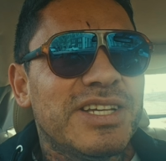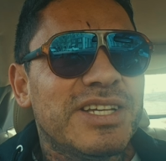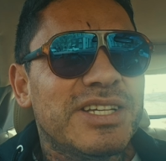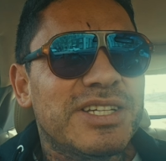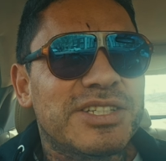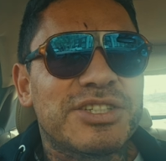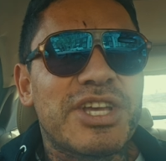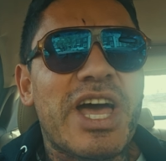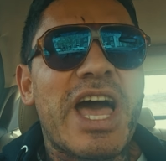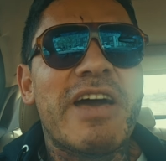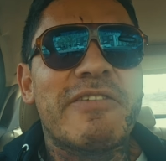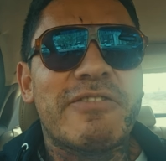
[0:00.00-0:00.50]

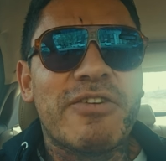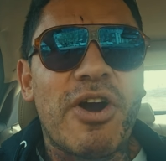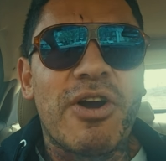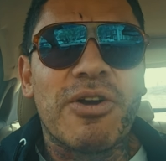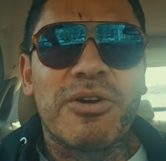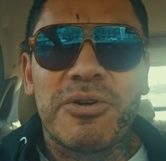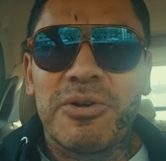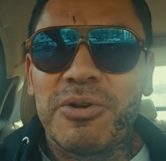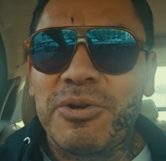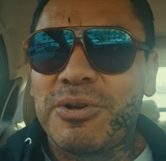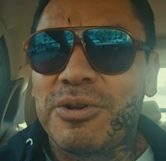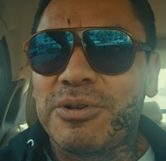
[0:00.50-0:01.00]
because I have all
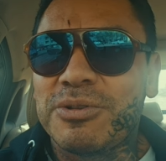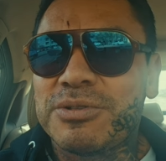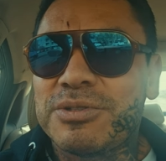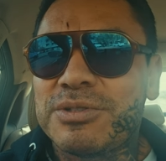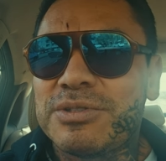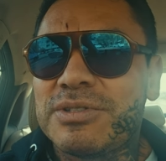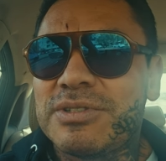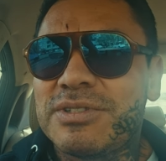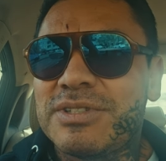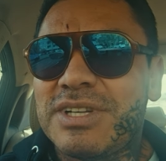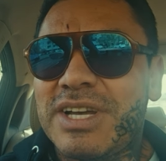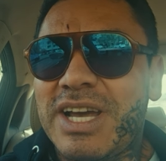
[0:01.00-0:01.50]

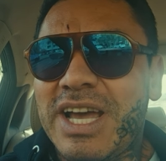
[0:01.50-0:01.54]
girls.